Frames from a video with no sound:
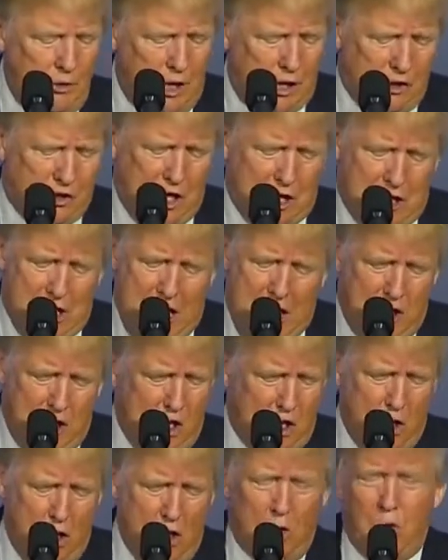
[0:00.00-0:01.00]
They said, Dad,
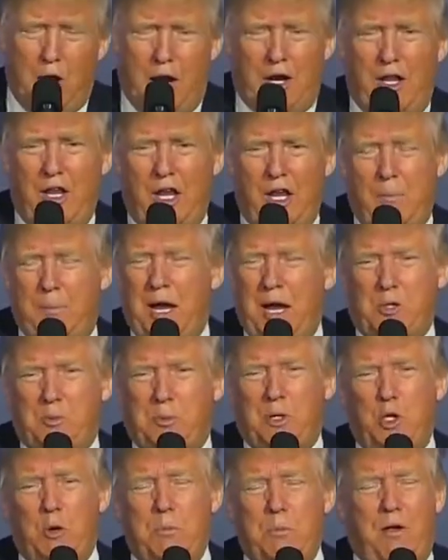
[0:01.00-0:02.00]
you're doing great in the debates,
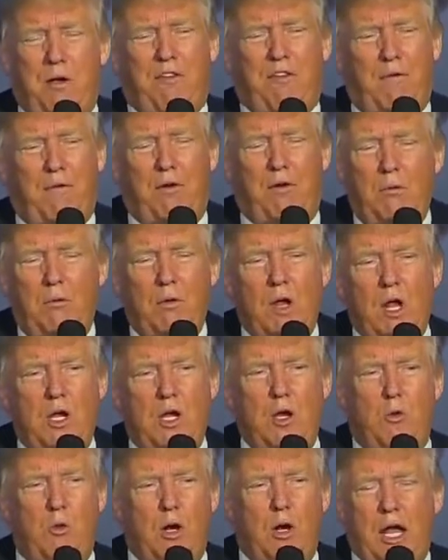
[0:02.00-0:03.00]
but do me a favor.
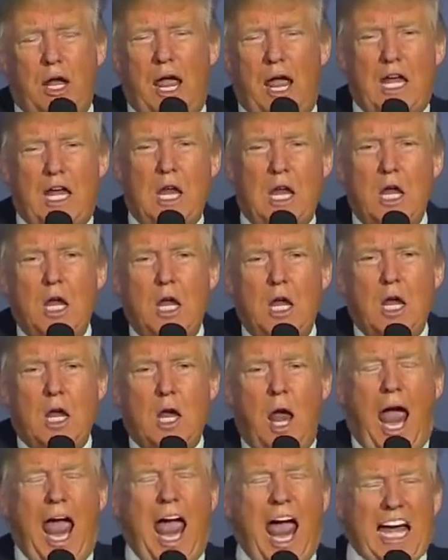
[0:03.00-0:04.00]
You're really ahead.
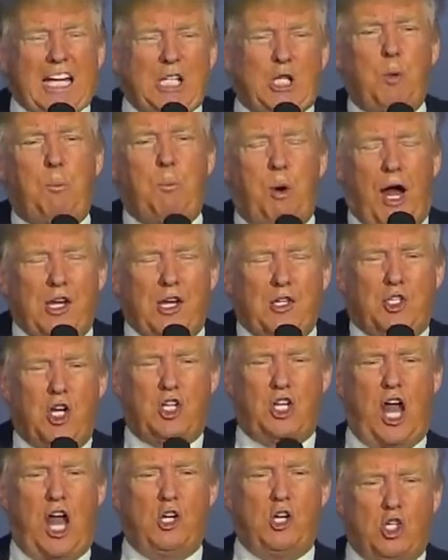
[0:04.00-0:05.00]
Act
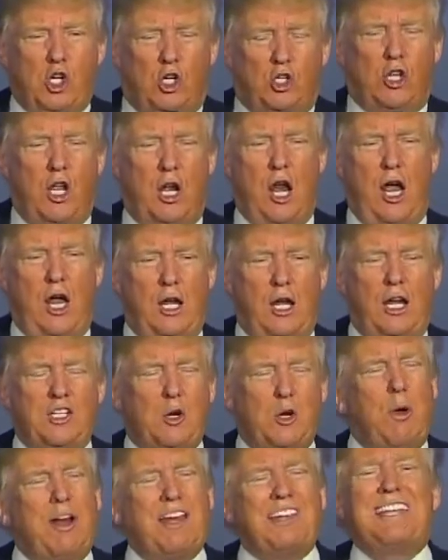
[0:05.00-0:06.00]
presidential tonight. I
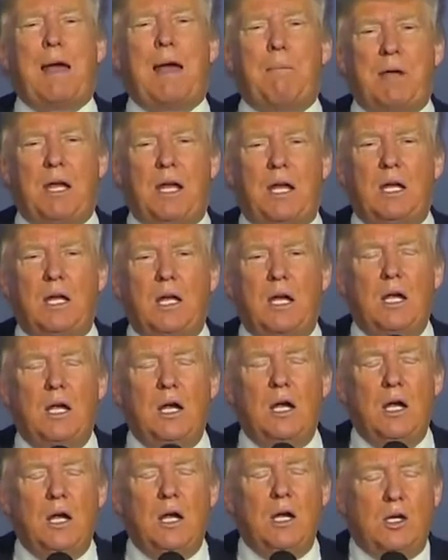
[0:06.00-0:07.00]
said, what does that mean?
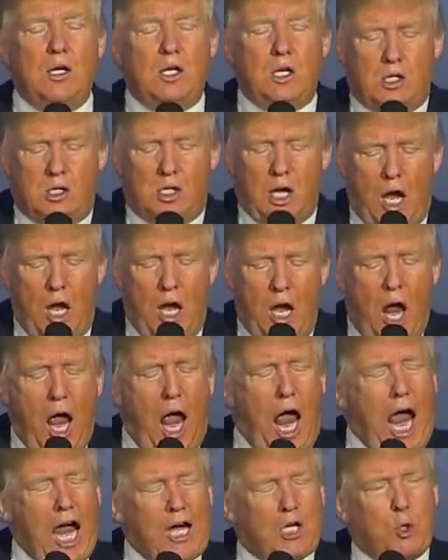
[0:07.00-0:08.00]
She said,
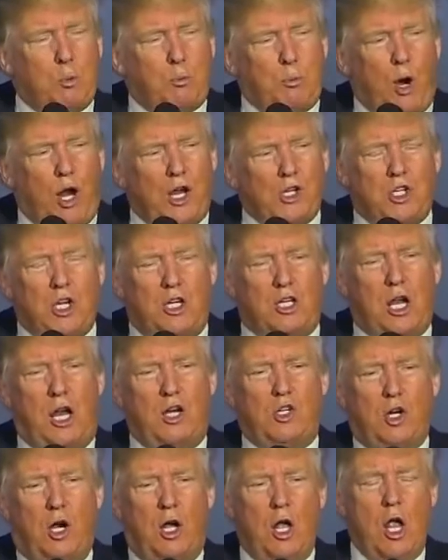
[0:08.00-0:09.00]
act
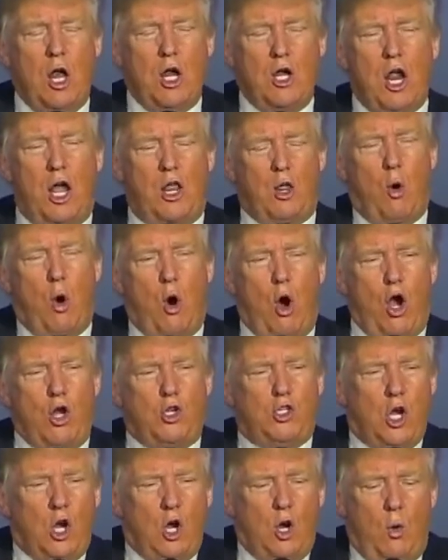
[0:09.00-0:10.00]
presidential. In other
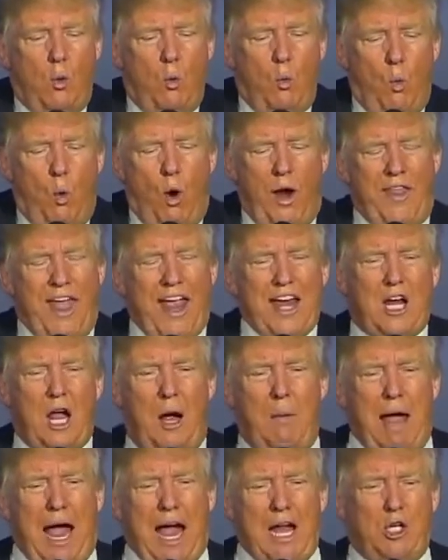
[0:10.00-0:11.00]
words, when they
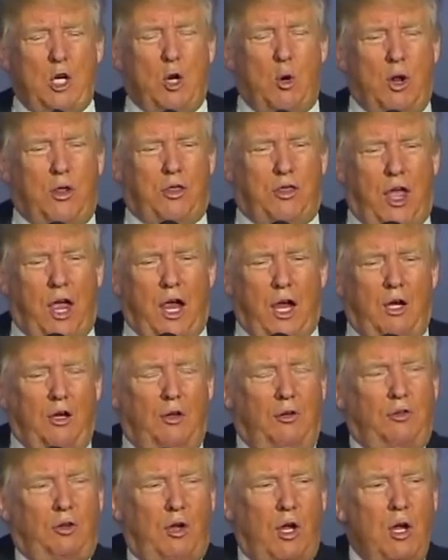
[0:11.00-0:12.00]
come at you with
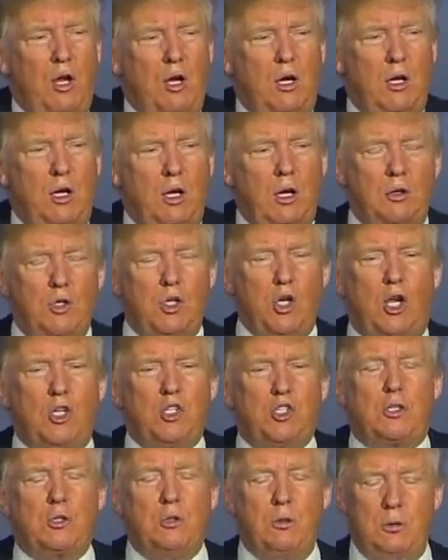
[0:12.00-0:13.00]
things,
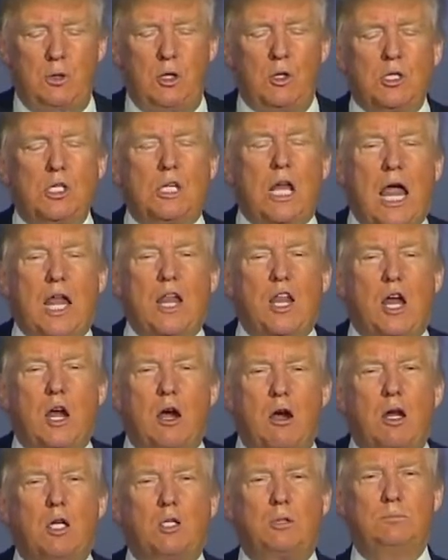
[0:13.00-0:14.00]
just stand
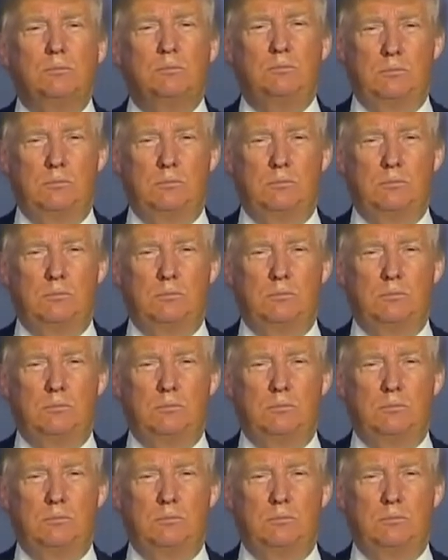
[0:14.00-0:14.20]
there and